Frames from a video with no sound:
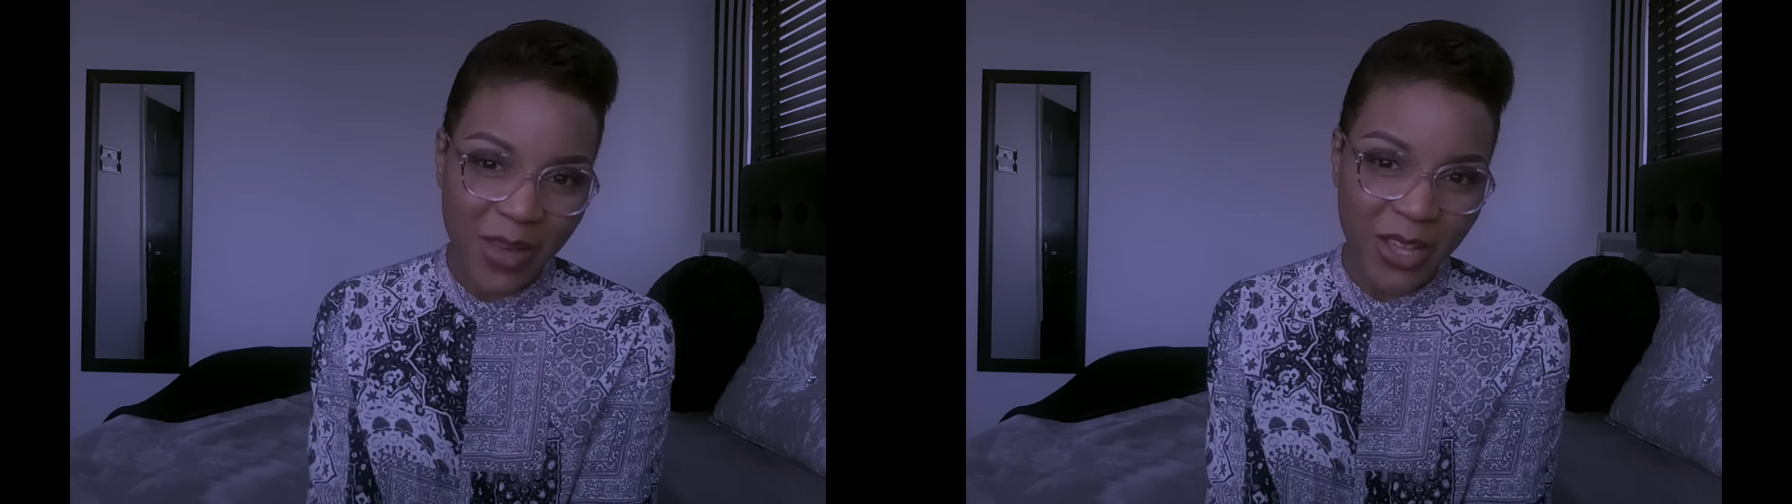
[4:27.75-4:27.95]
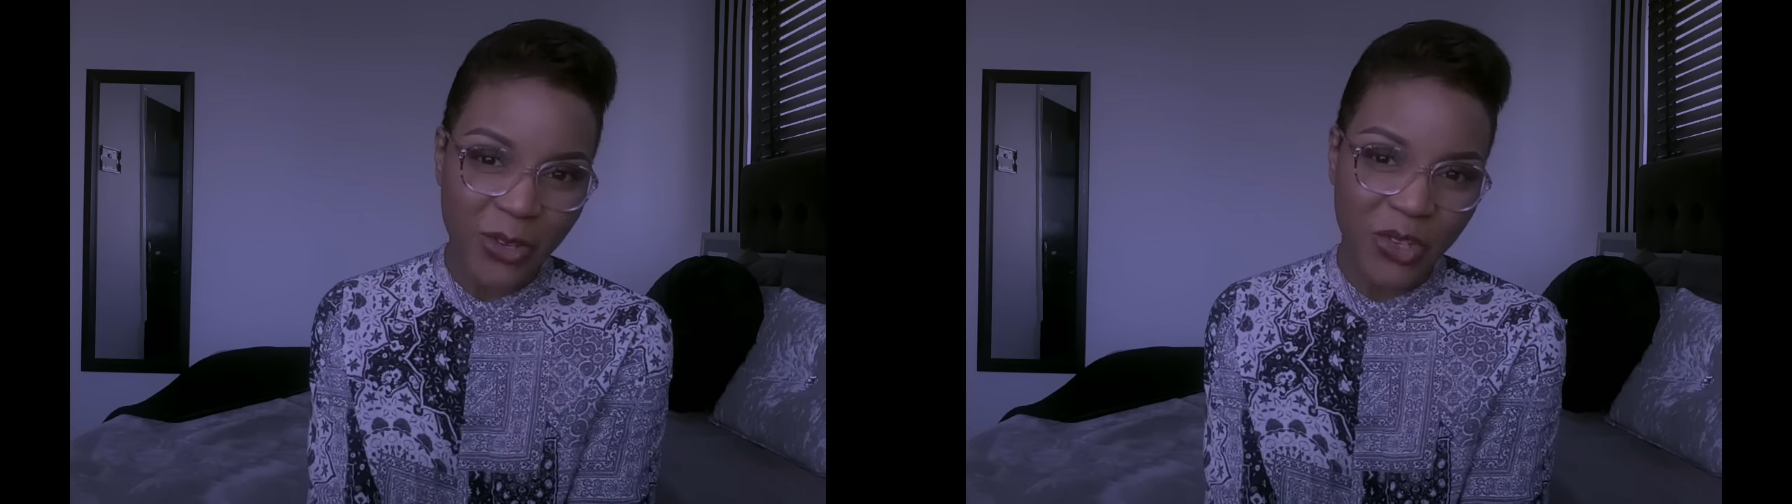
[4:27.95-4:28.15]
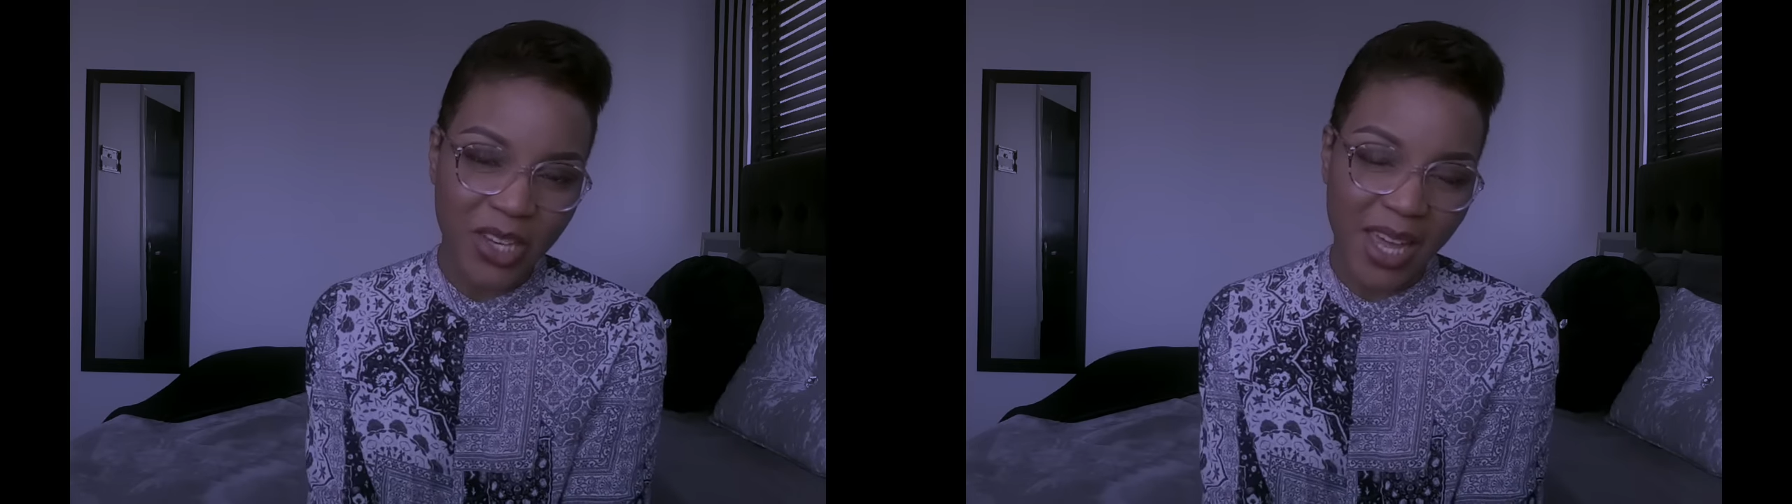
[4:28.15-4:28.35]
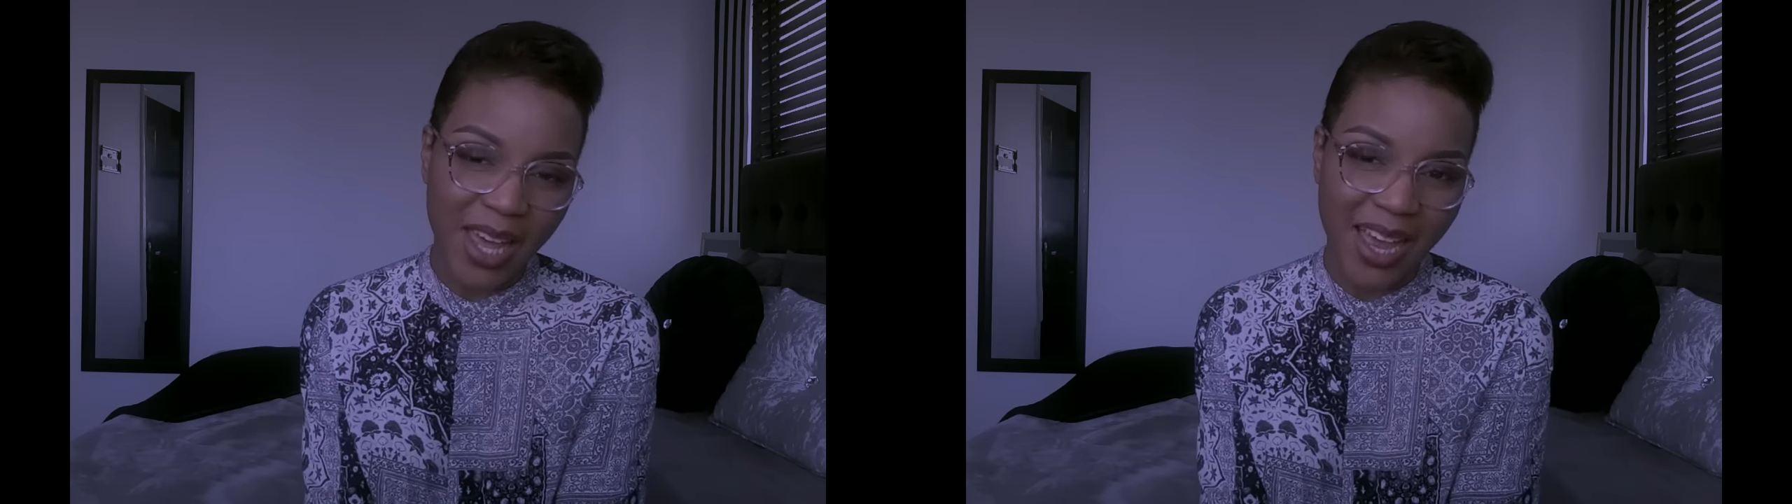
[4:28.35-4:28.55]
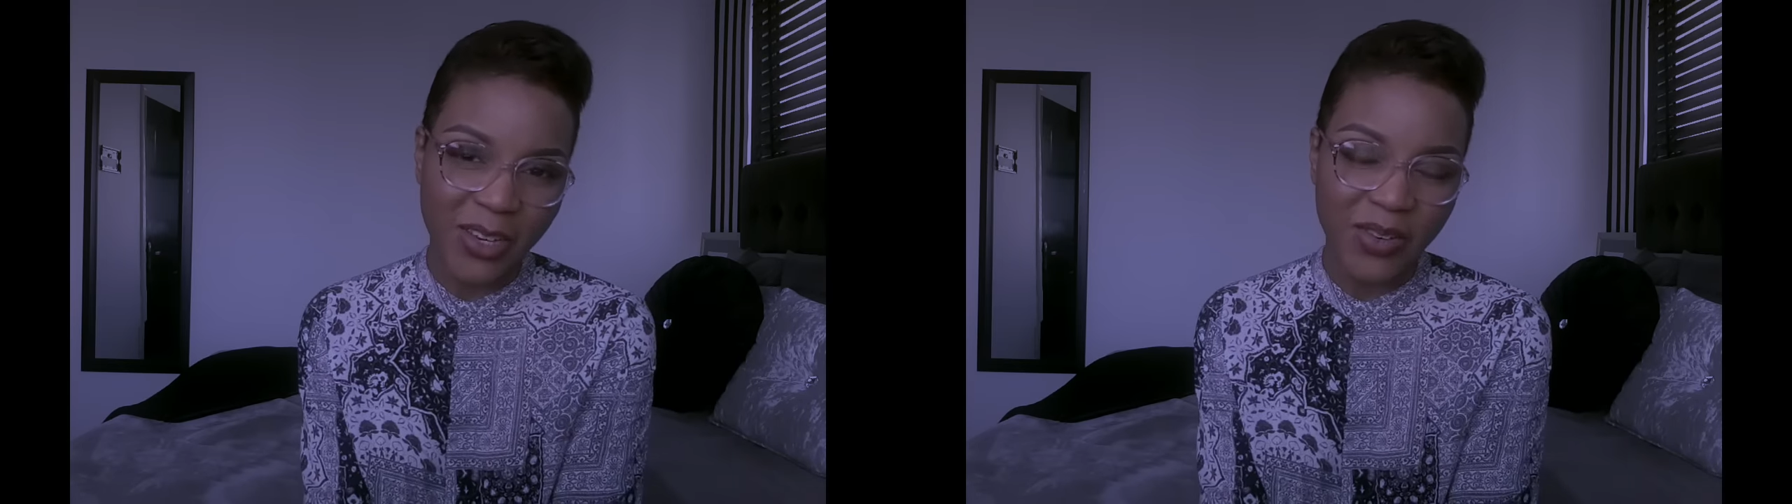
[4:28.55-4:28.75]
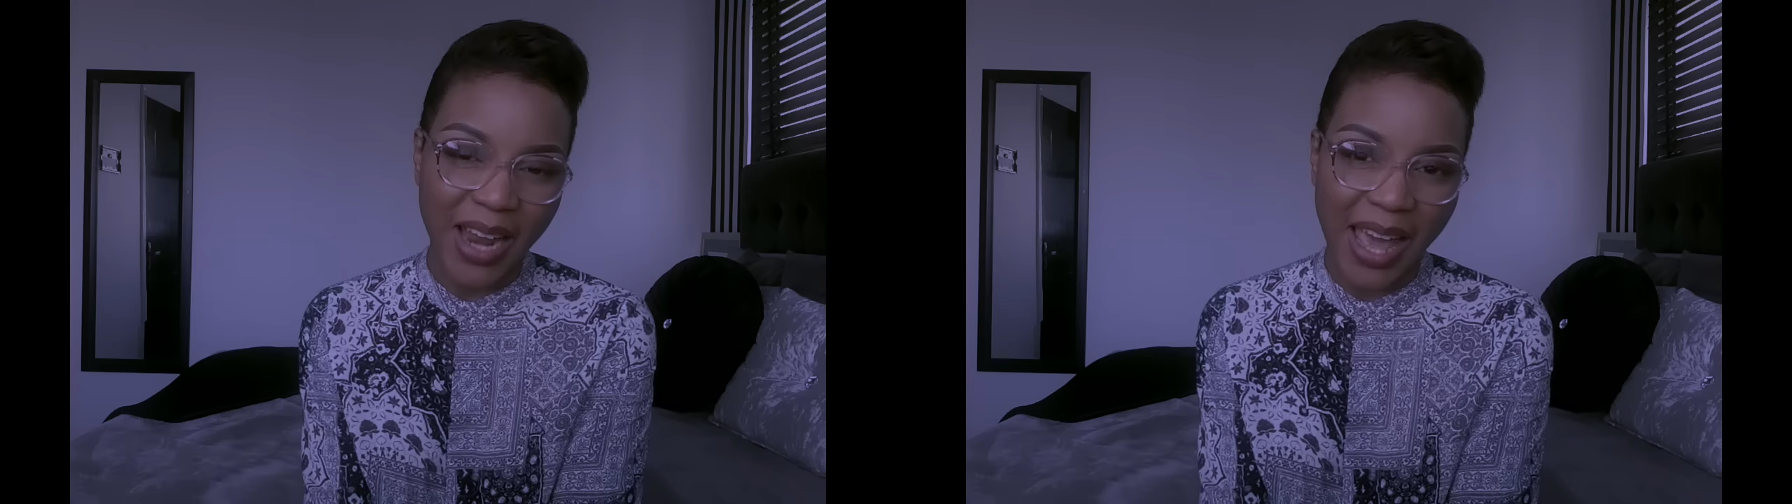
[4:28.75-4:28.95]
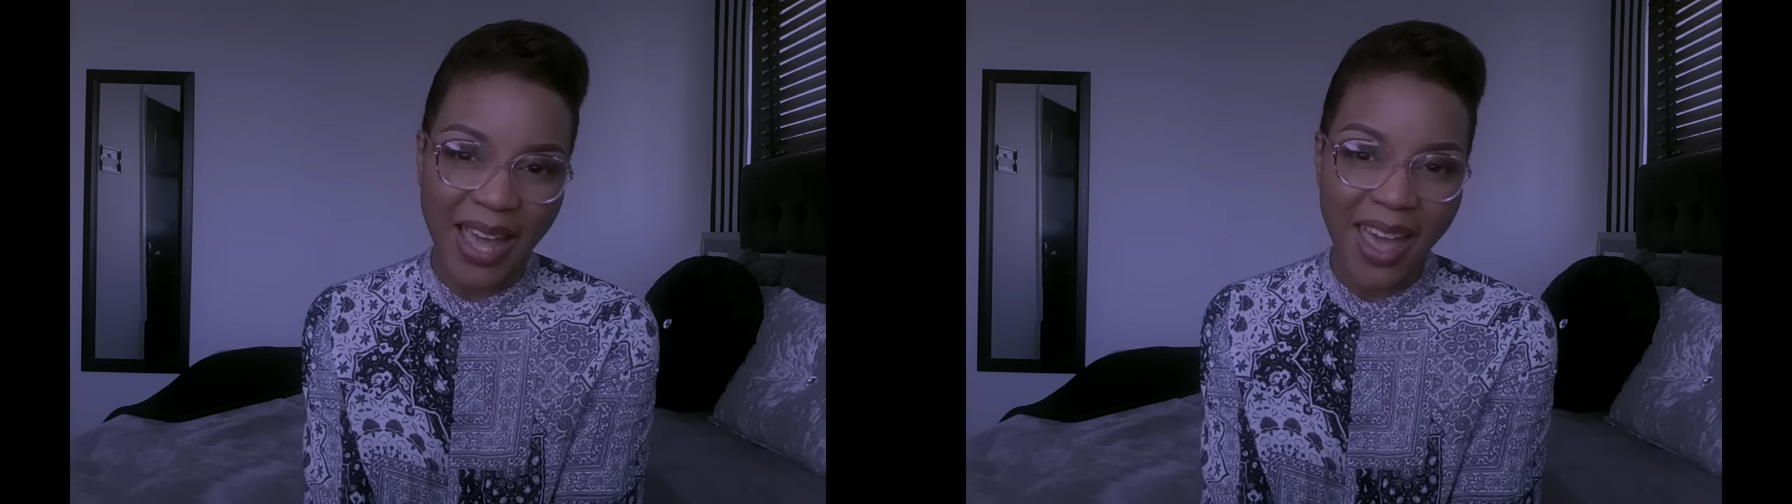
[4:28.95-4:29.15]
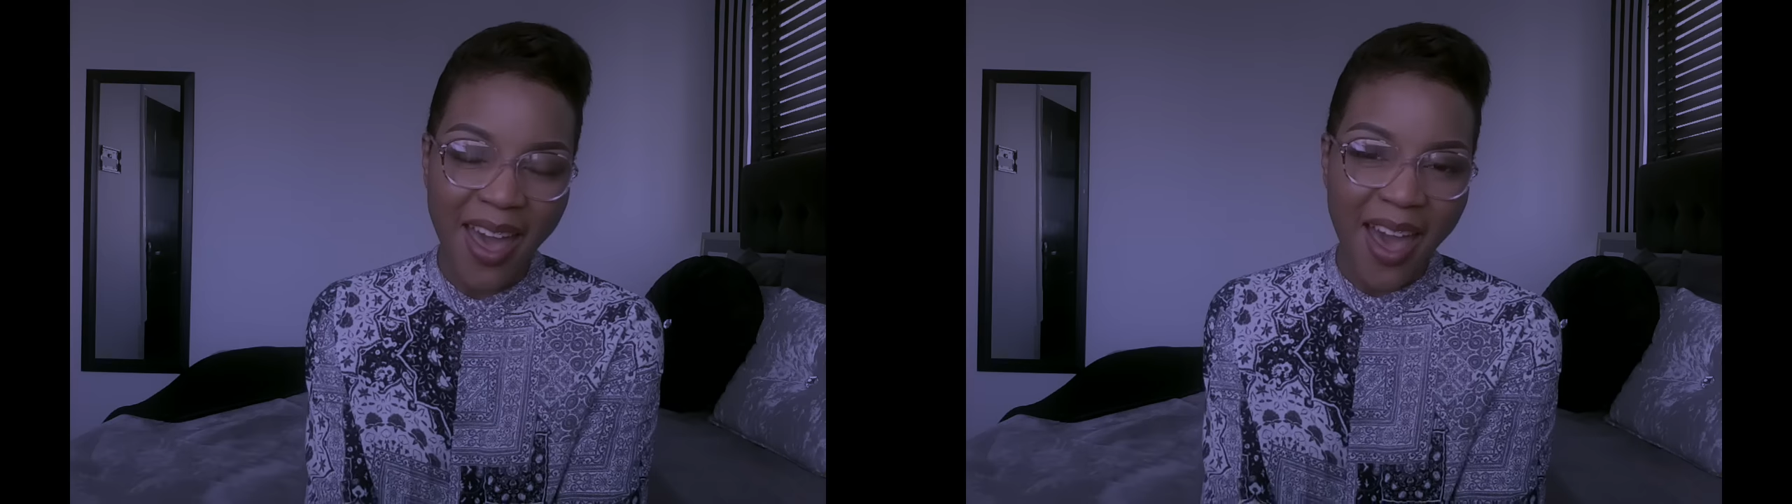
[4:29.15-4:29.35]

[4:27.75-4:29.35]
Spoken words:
and you share and you like,